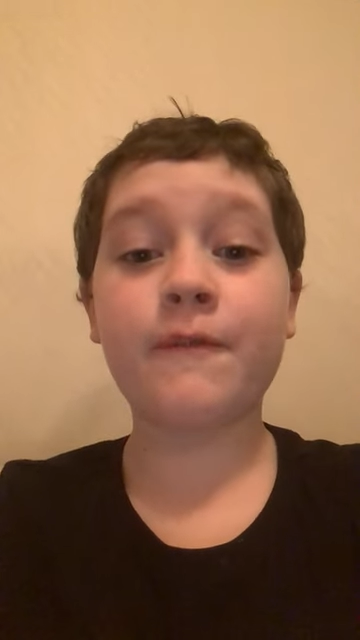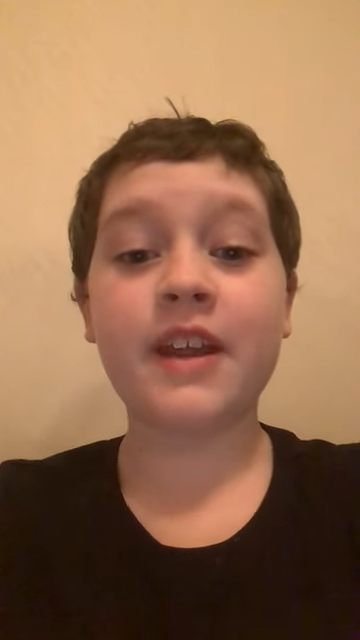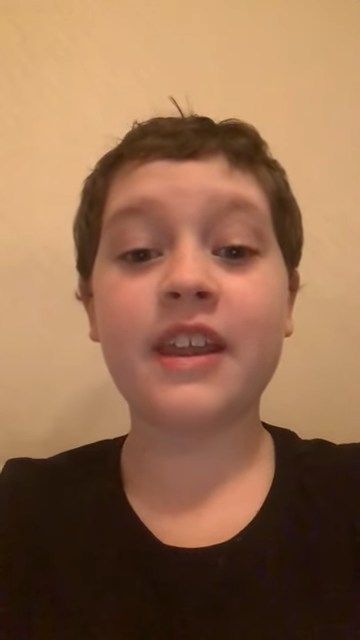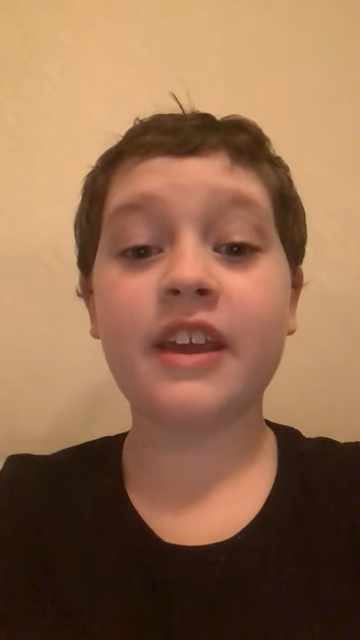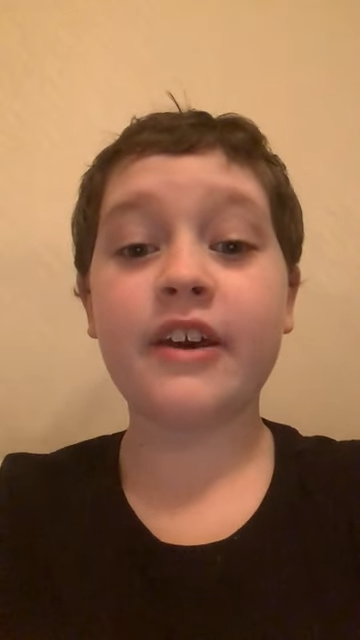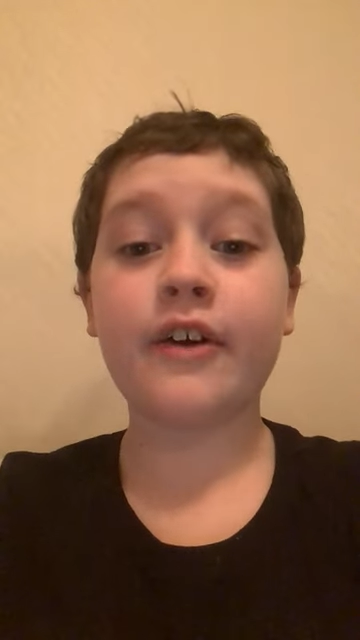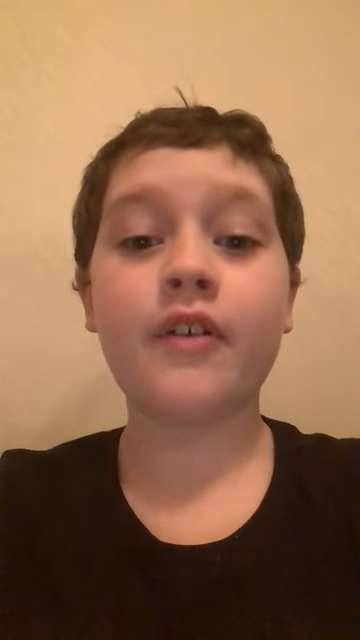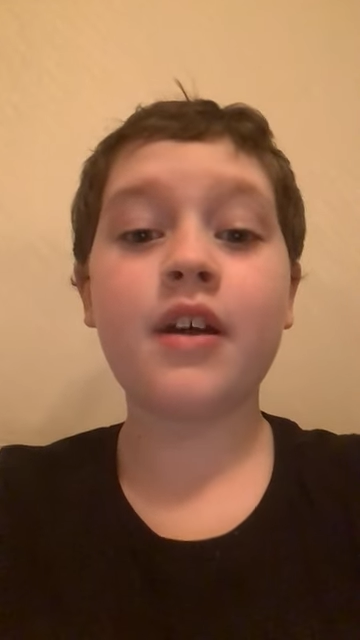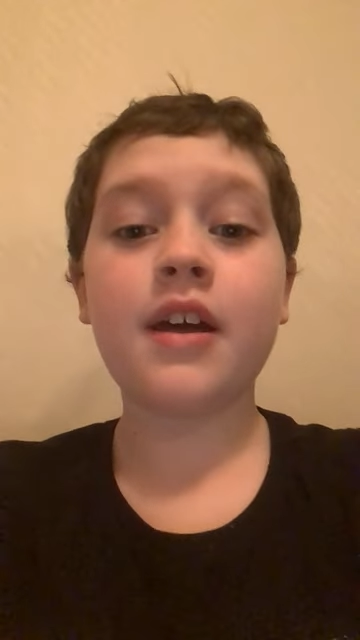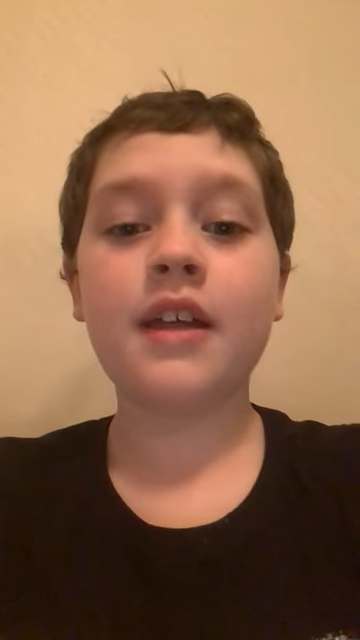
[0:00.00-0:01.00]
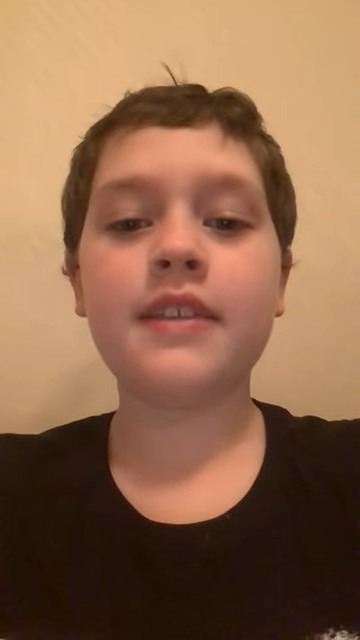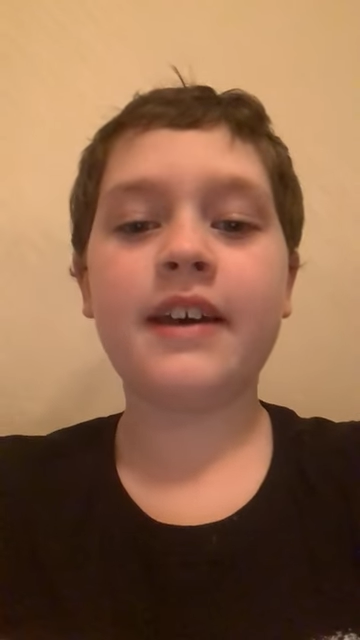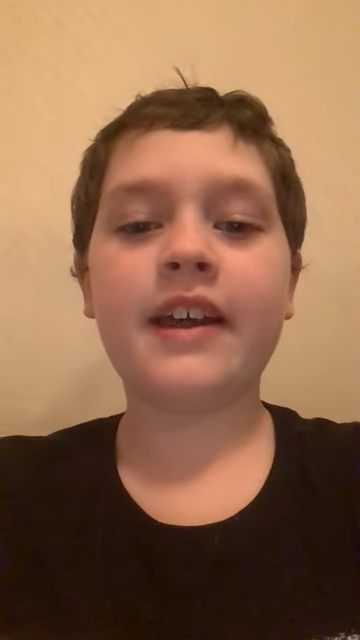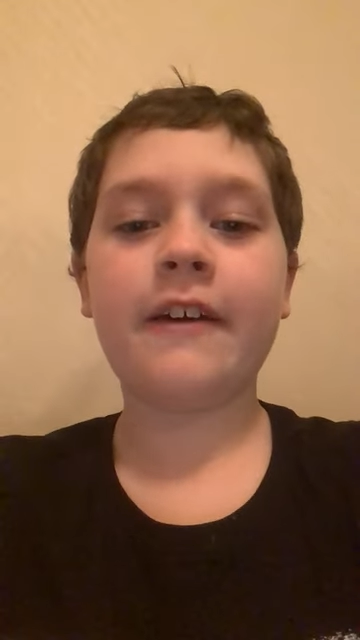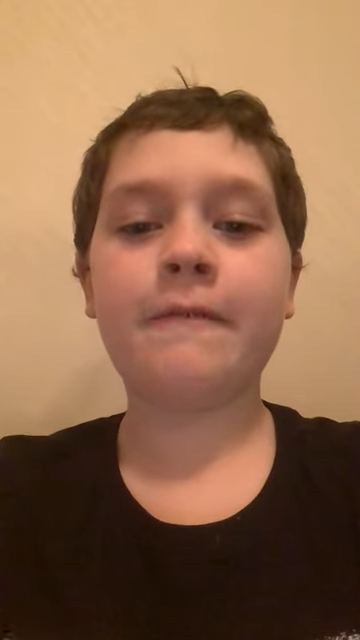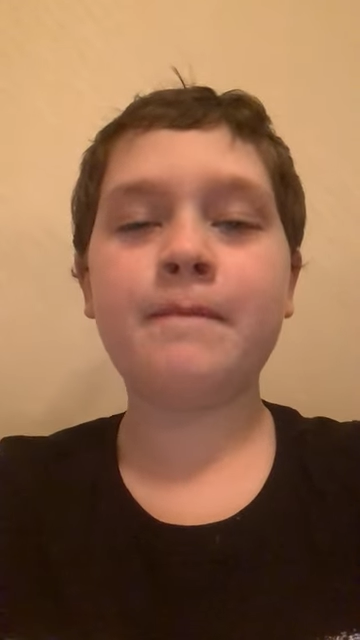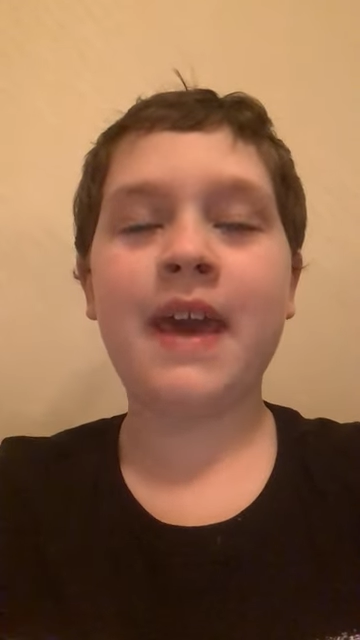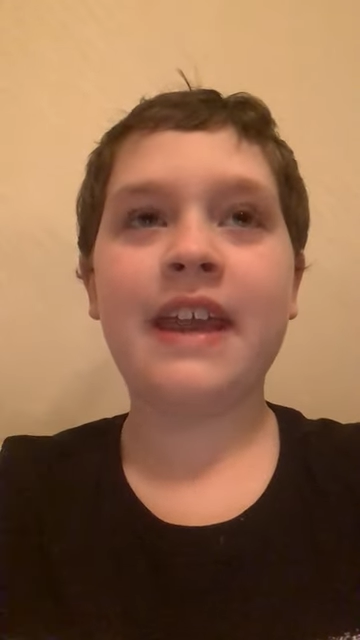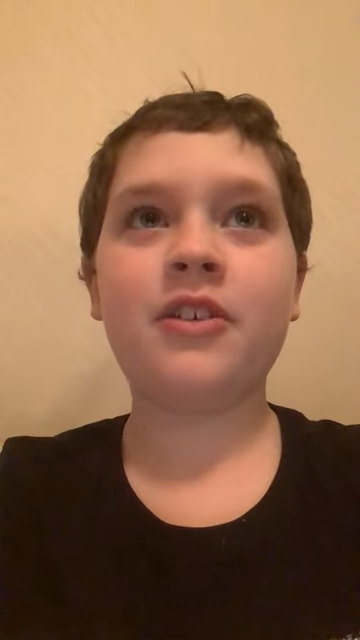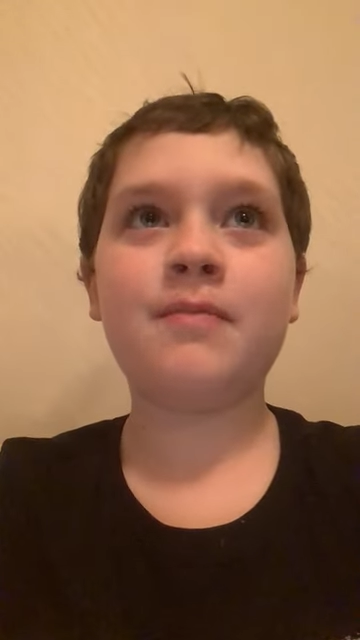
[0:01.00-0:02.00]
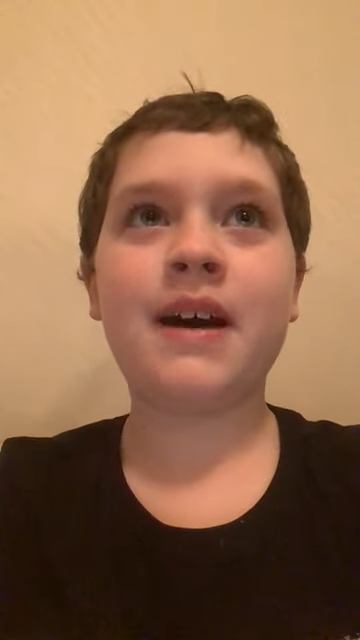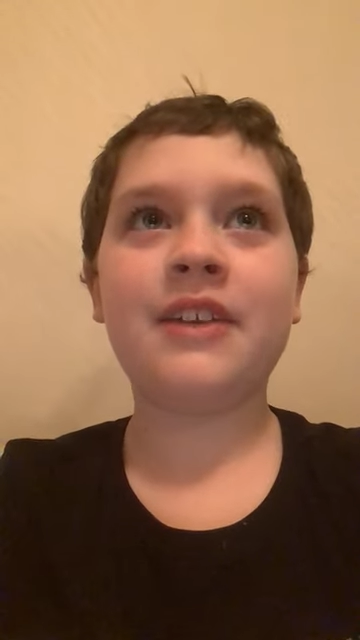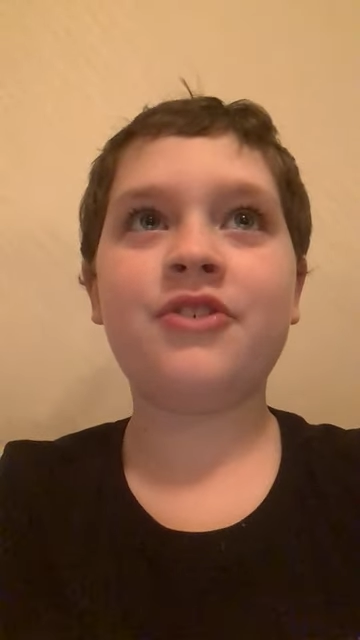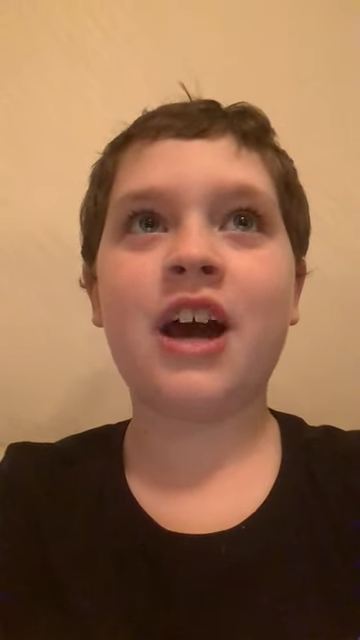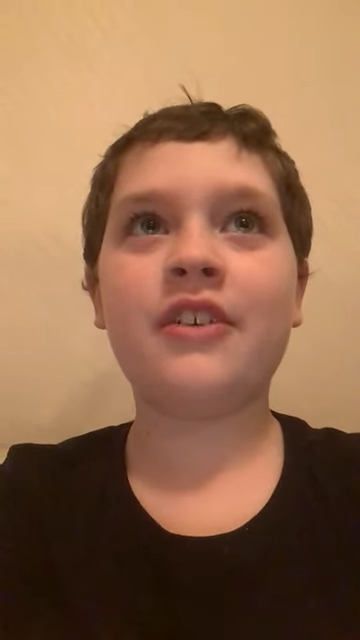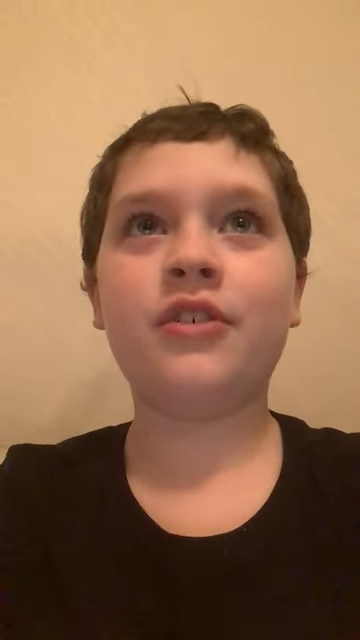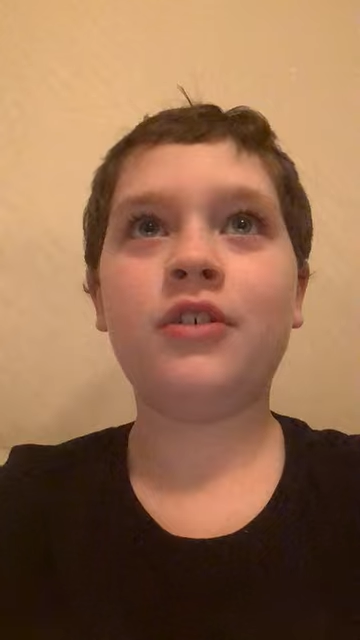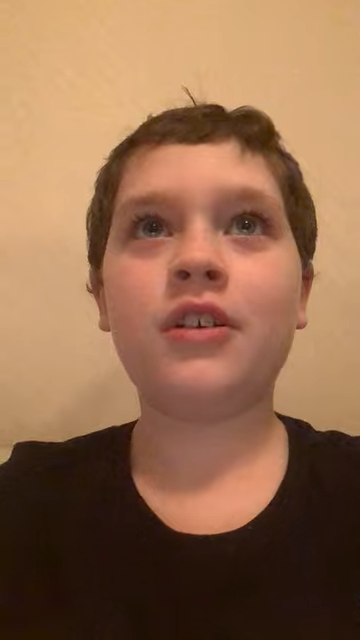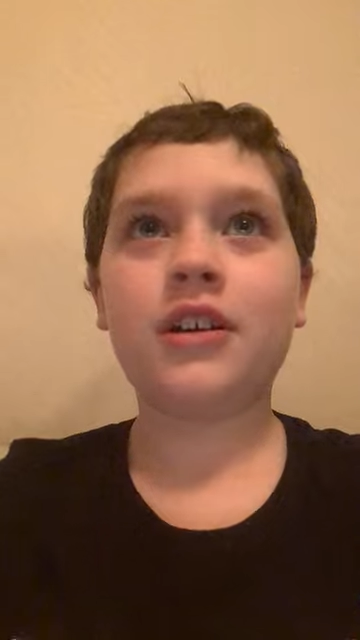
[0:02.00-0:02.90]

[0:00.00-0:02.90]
video that I've made on my channel.